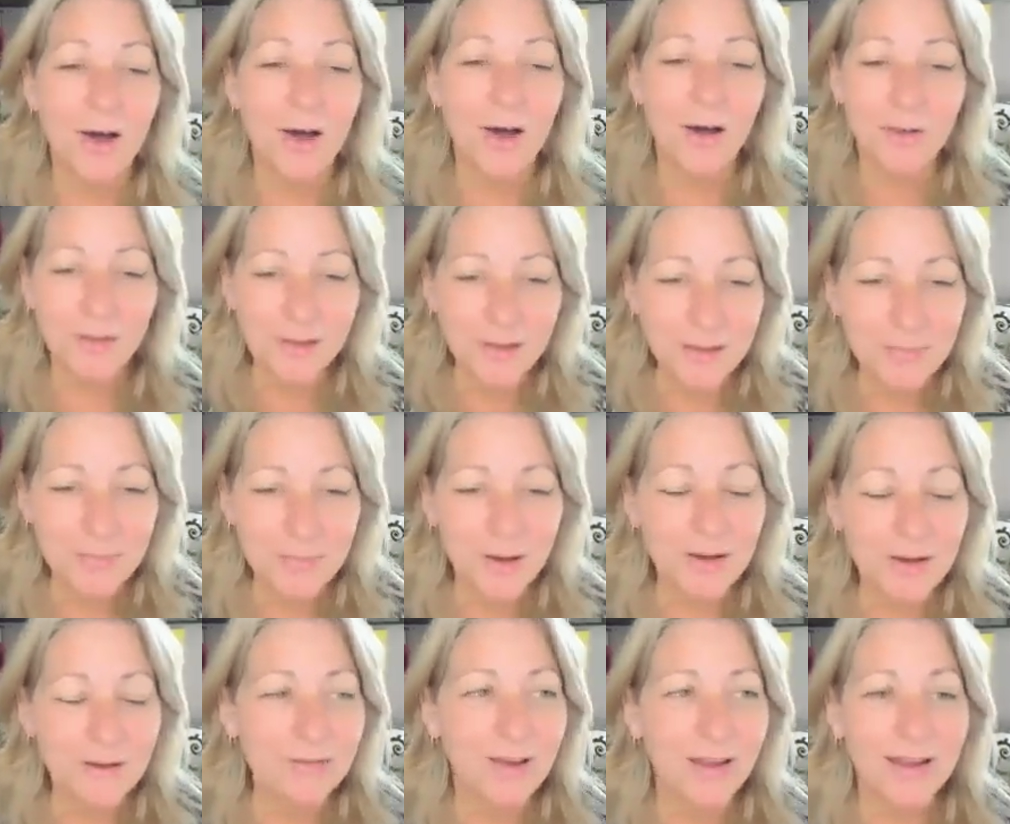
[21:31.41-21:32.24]
all the
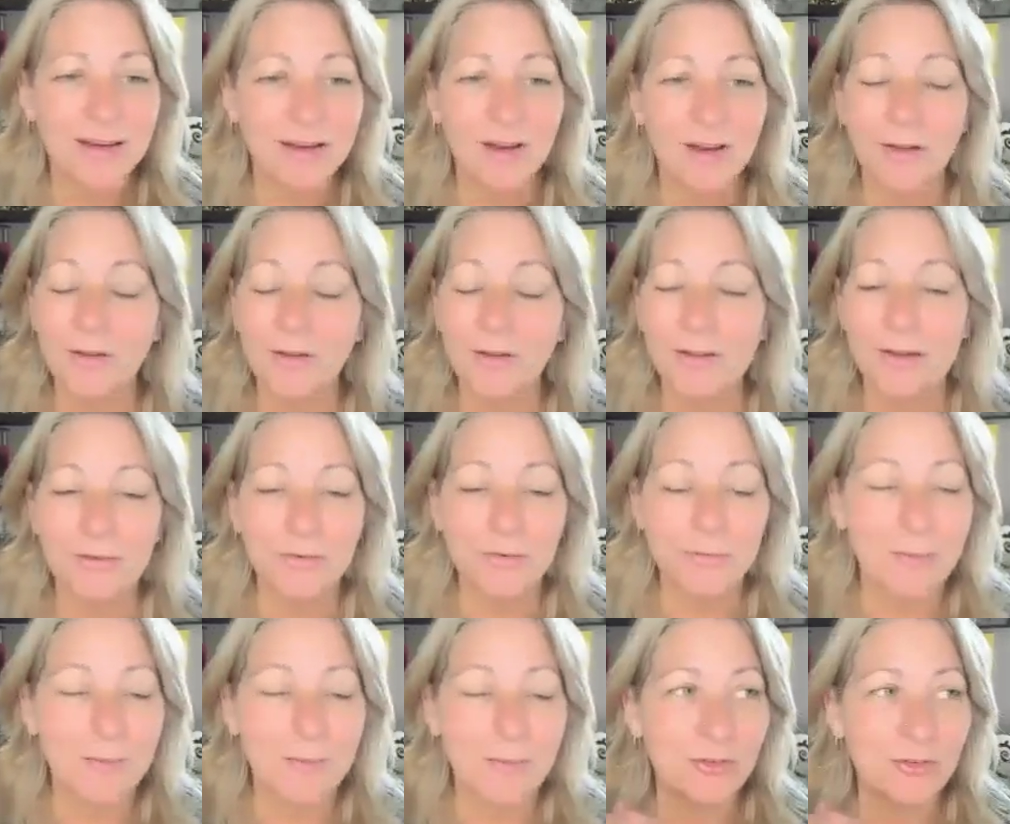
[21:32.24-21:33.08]
above, and all the
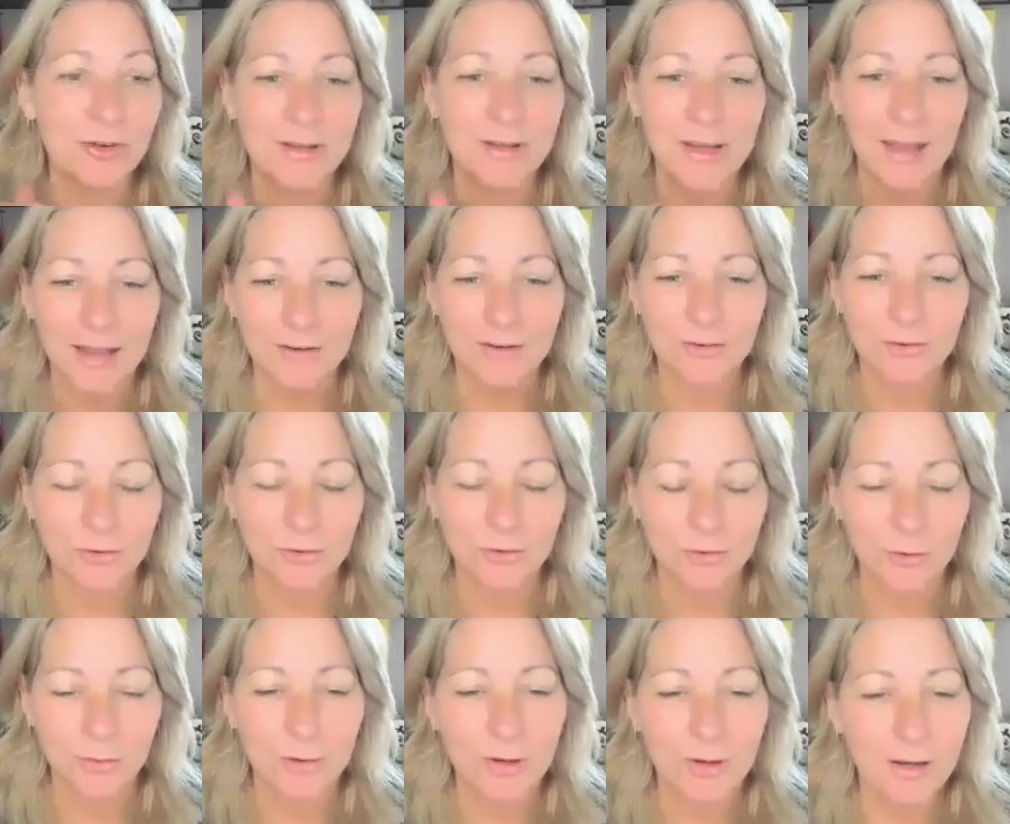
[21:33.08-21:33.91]
information to get
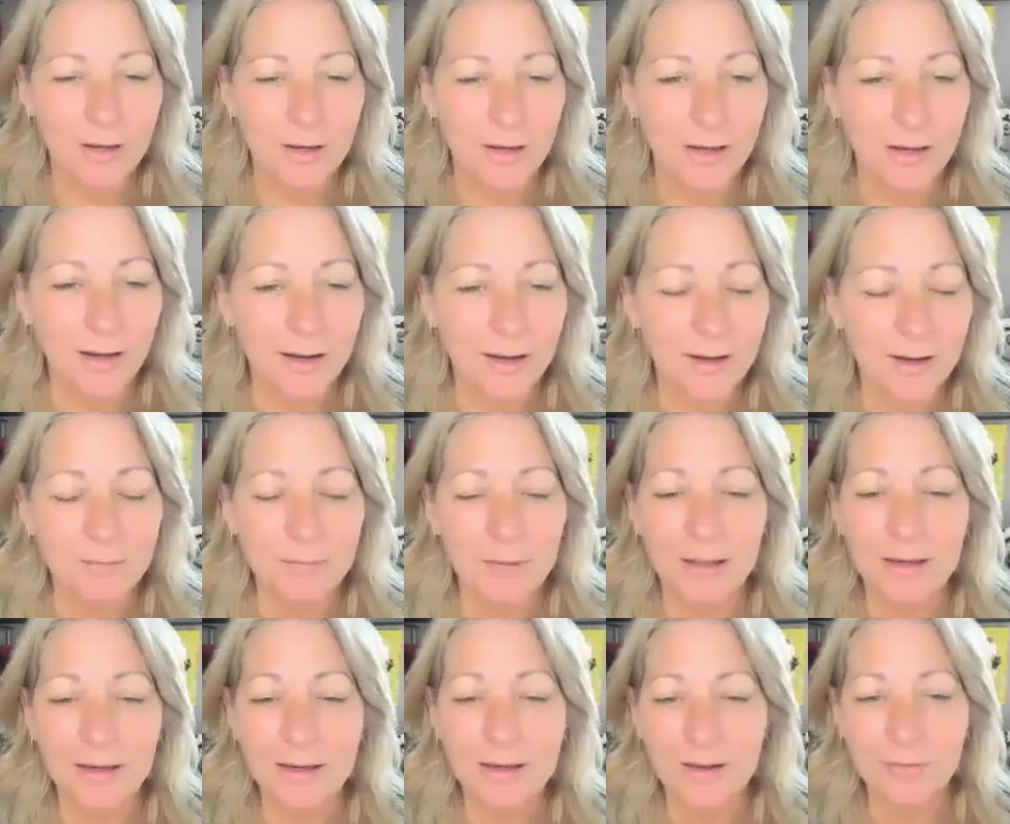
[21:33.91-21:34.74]
to
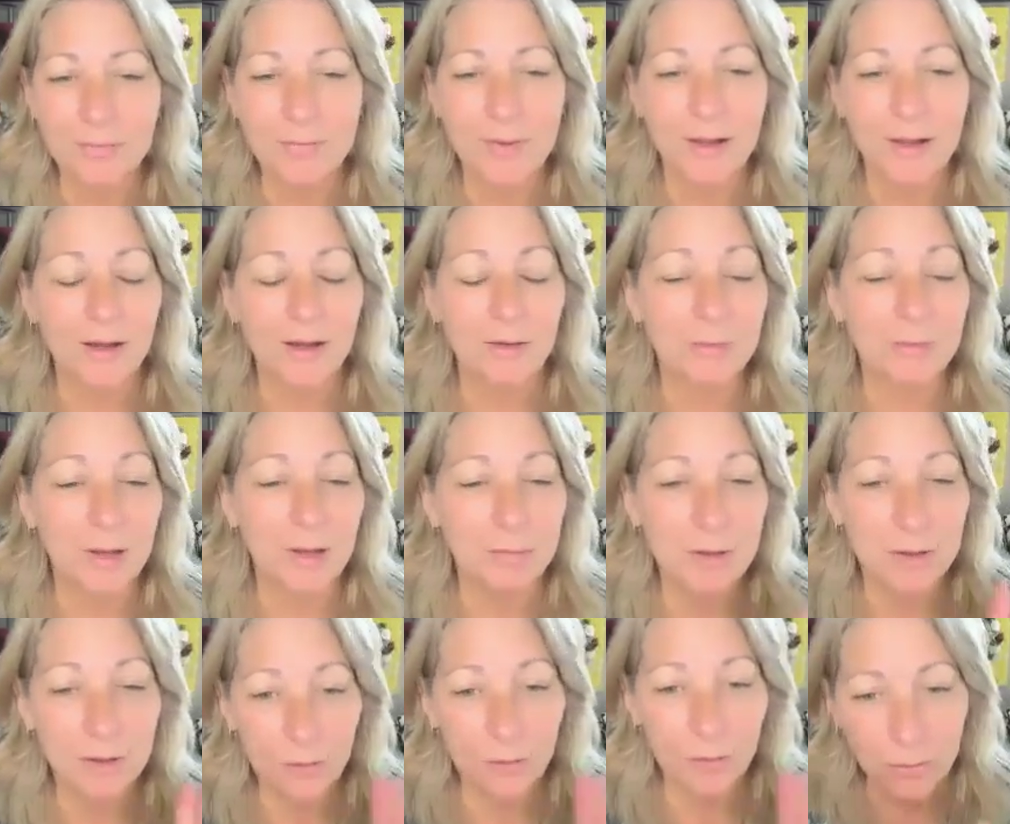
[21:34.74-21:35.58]
any of my
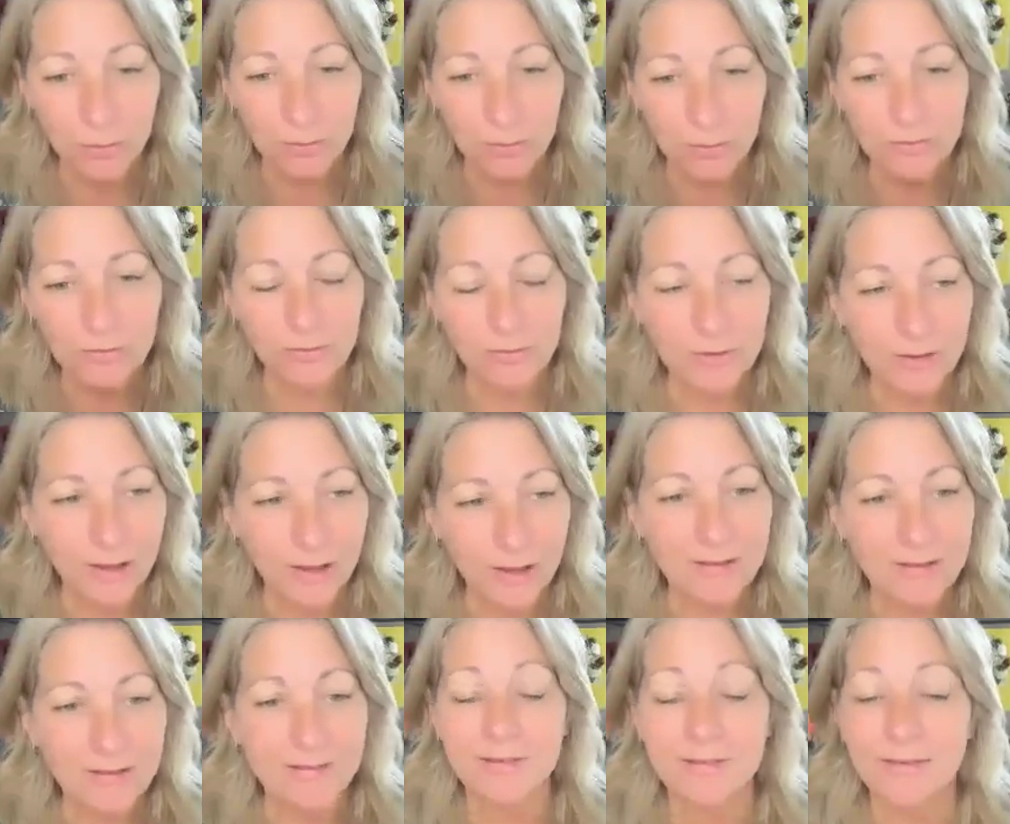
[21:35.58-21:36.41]
upcoming courses,
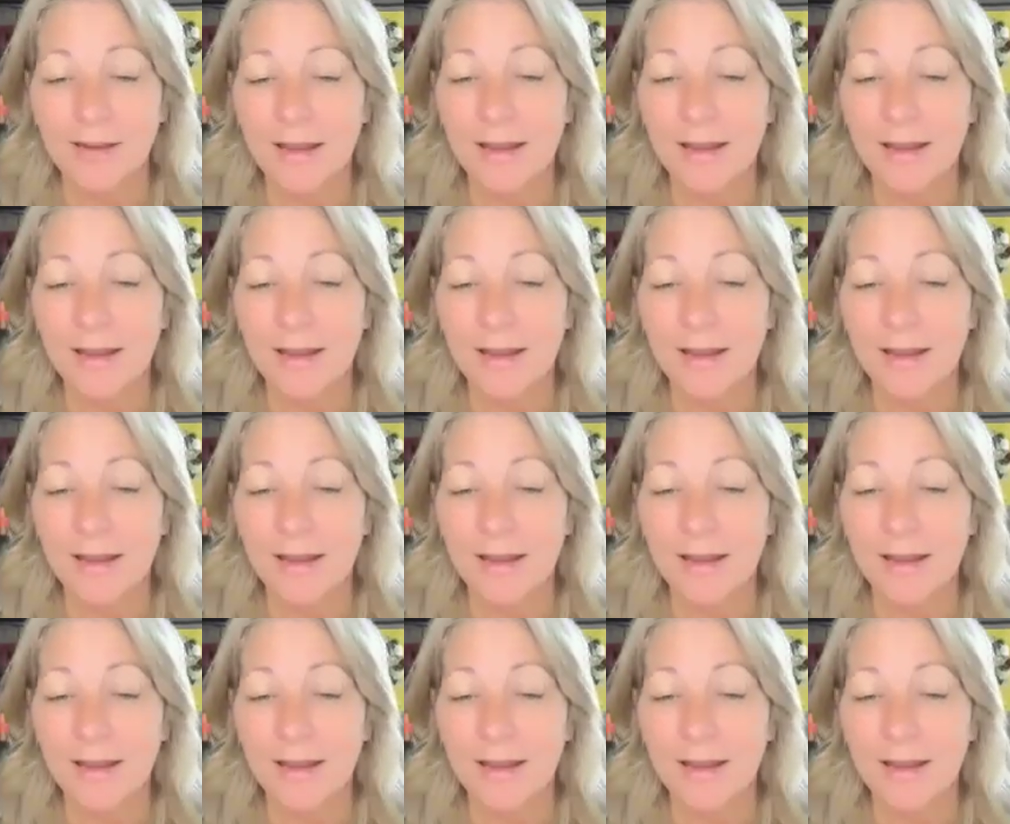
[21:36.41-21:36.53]
classes.